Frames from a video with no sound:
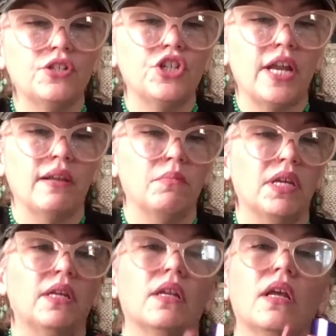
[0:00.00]

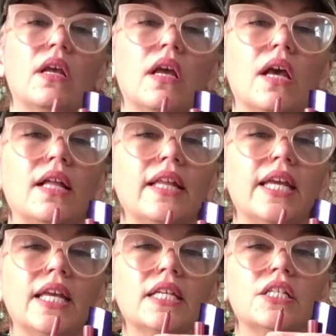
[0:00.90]
Enchantment. I
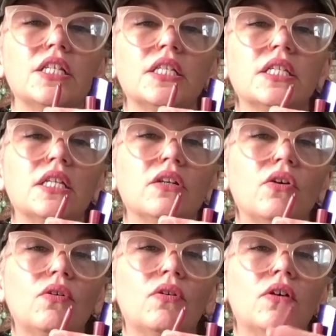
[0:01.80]
like it. It's just, you
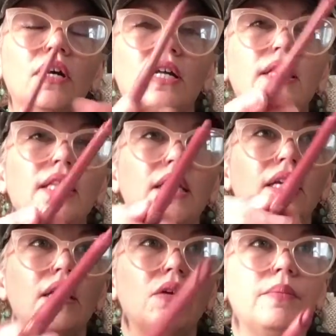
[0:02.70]
know,
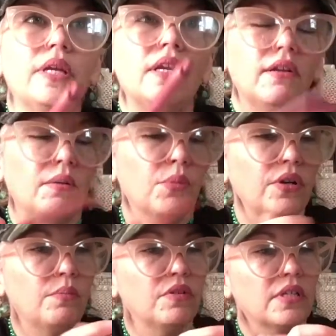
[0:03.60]
little bitty,
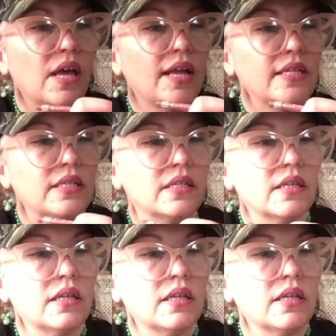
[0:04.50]
pretty precise.